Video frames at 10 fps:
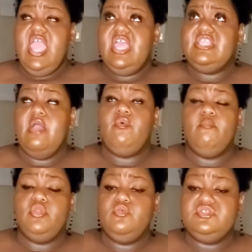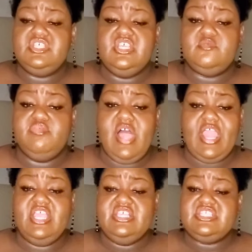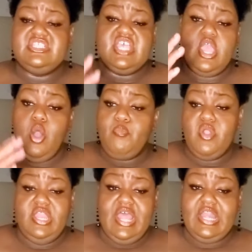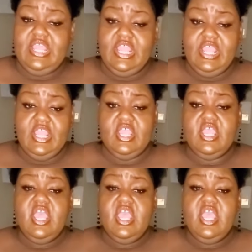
and that when Blue sees black, he sees a helper and not a hen